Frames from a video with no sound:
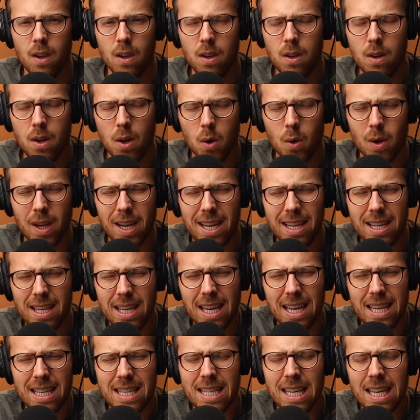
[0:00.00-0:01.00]

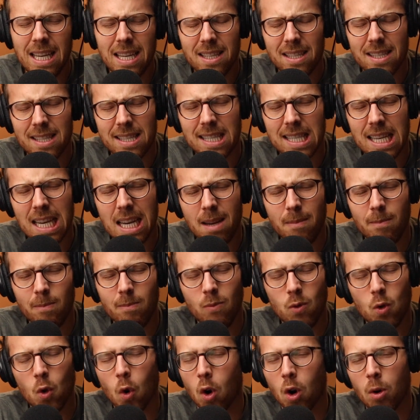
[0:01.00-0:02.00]
It didn't
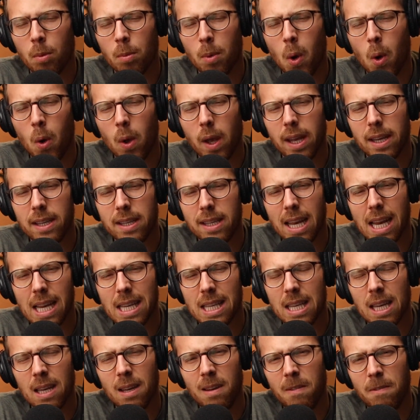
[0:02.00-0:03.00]
seem normal.
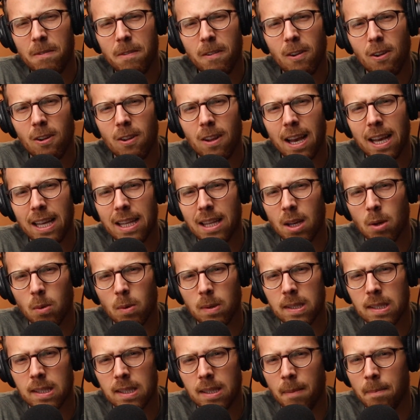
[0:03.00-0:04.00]
It did feel like there
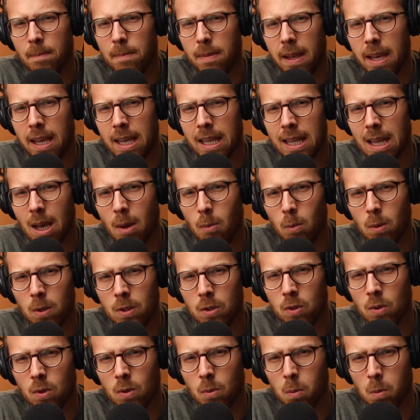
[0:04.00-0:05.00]
was something that
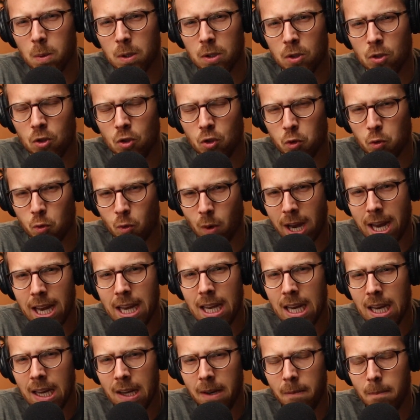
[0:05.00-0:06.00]
was
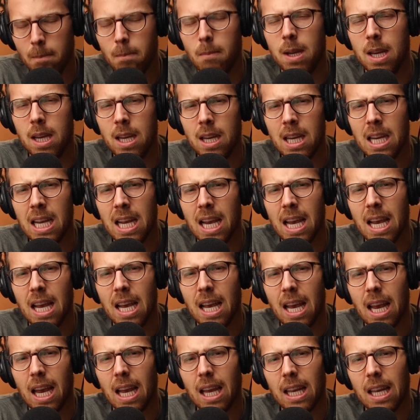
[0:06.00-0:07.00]
draining me.
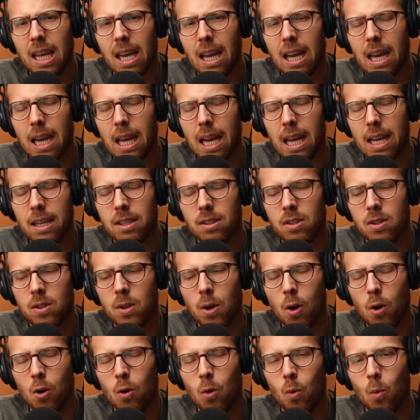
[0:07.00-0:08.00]
And
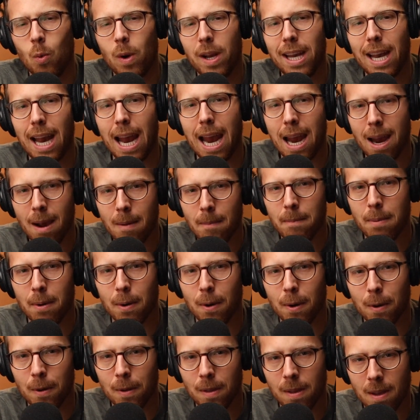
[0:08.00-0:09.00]
so when
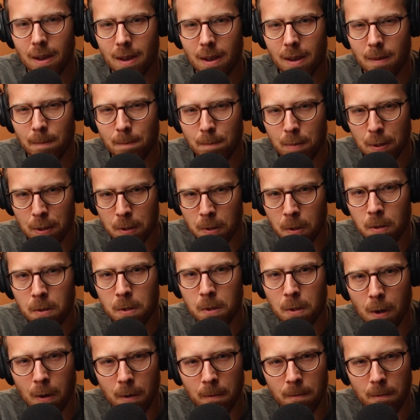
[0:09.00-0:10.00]
Amber, the
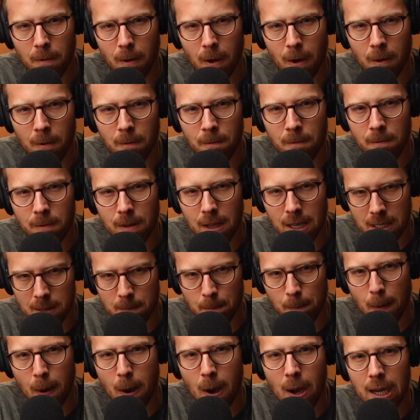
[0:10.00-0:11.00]
producer of this
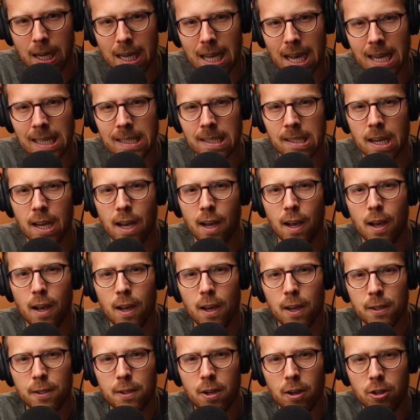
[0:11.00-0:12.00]
podcast,
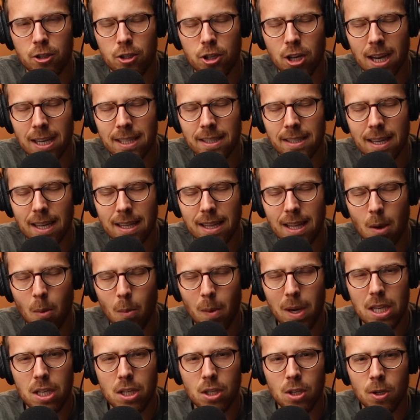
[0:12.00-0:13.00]
suggested that
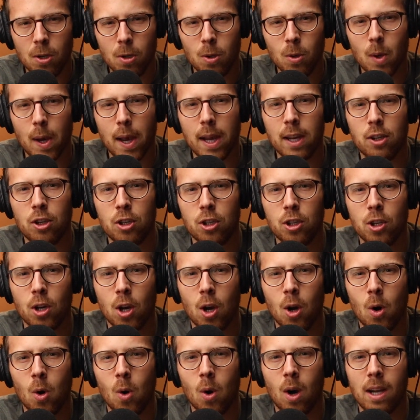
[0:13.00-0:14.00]
we do a
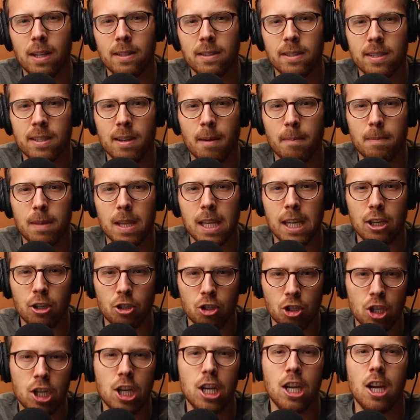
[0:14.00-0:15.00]
show on something
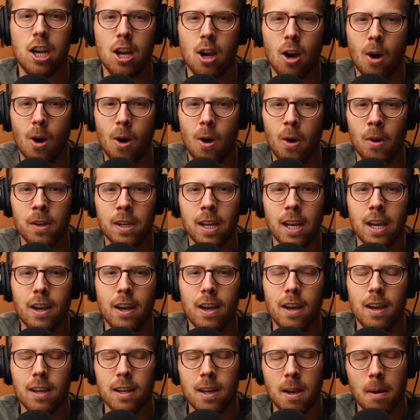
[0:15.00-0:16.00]
she called
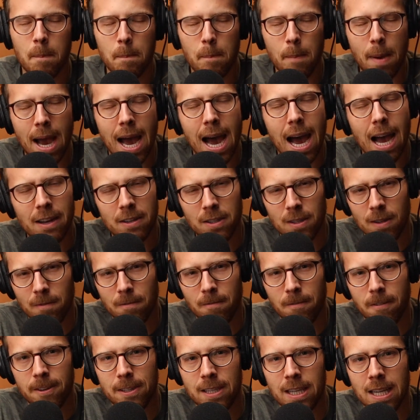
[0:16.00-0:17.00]
compassion
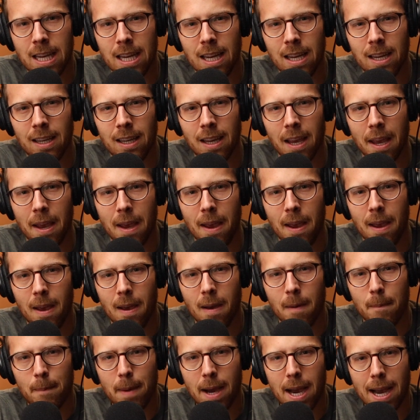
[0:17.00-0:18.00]
fatigue,
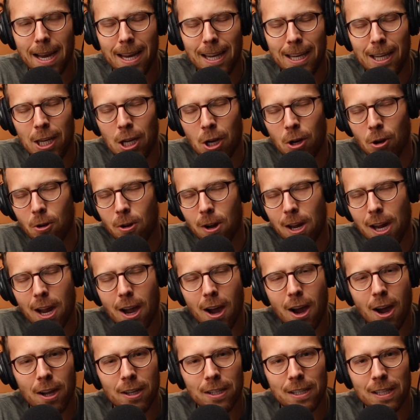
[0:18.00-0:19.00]
my
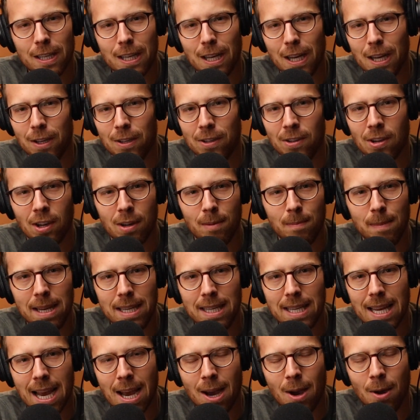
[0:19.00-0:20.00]
curiosity took me
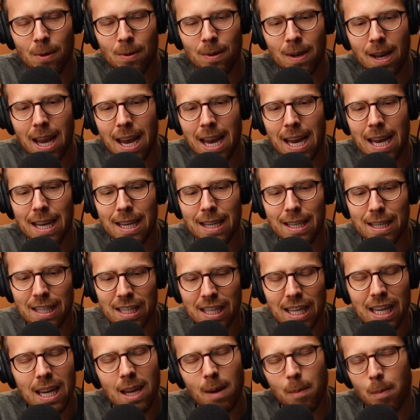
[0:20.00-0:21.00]
down a
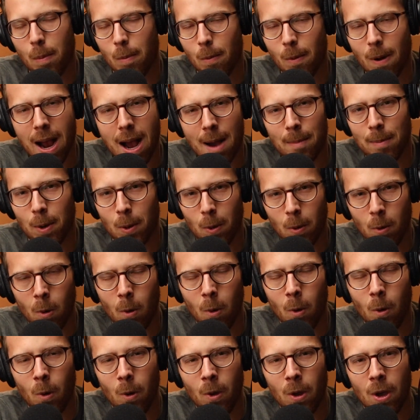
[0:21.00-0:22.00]
deep rabbit
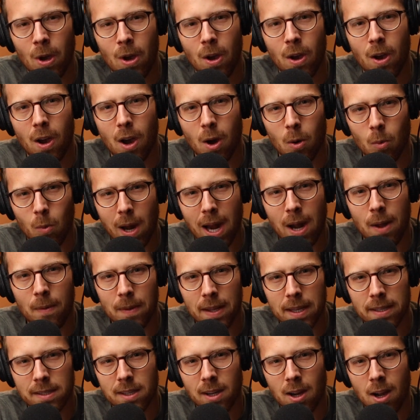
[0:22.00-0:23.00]
hole around
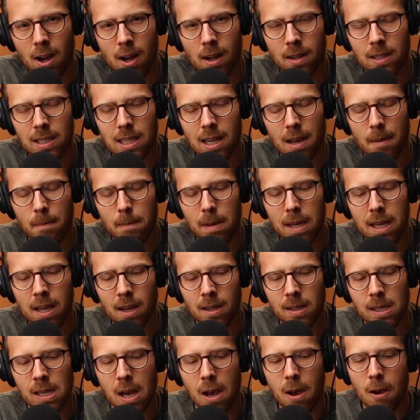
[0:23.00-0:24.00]
this concept,
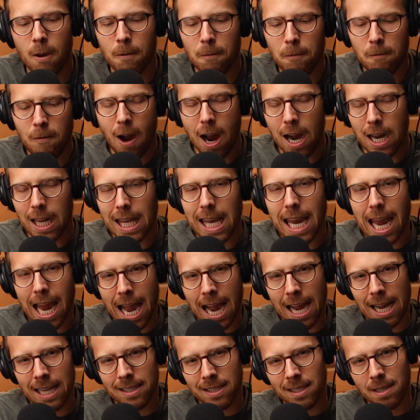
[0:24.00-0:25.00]
because finally I
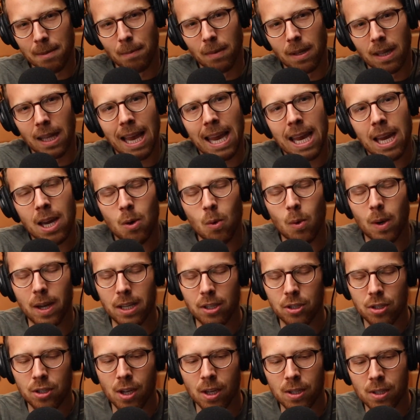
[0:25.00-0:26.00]
had some
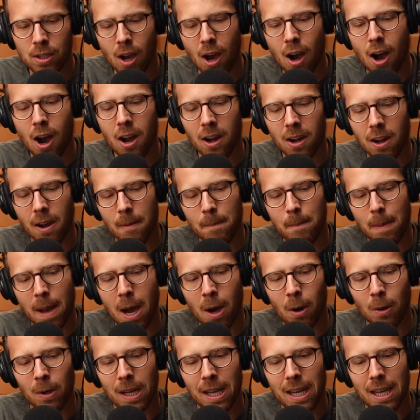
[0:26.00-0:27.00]
language to talk
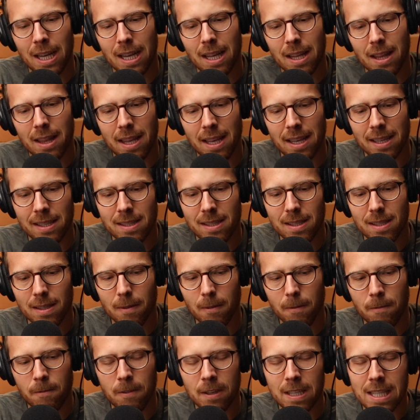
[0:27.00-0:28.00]
about this
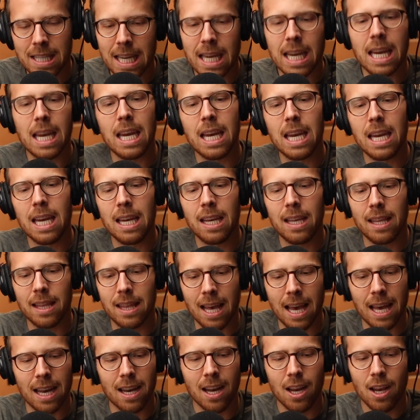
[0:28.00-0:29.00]
fatigue
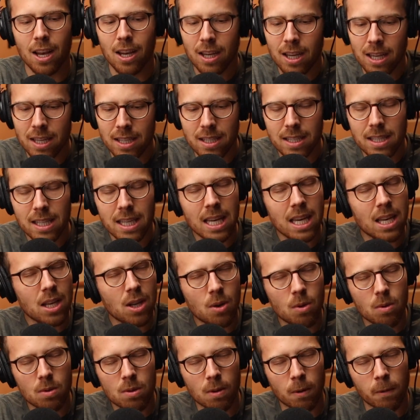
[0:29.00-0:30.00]
that
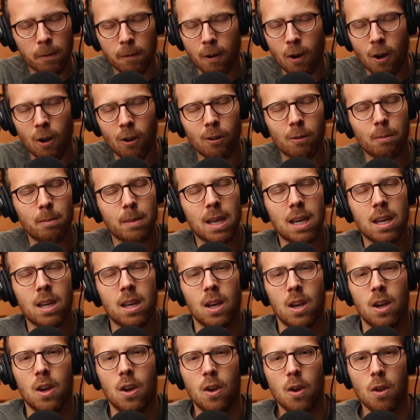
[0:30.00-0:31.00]
continued to follow me
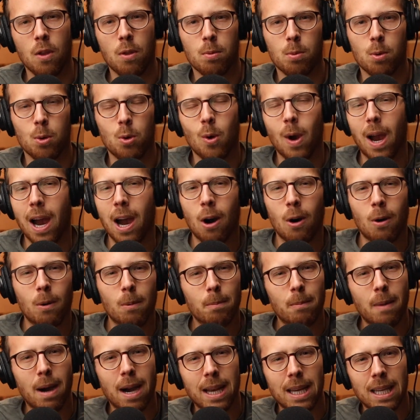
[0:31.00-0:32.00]
throughout
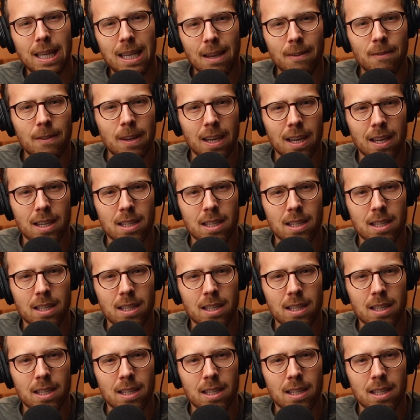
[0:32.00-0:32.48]
my giving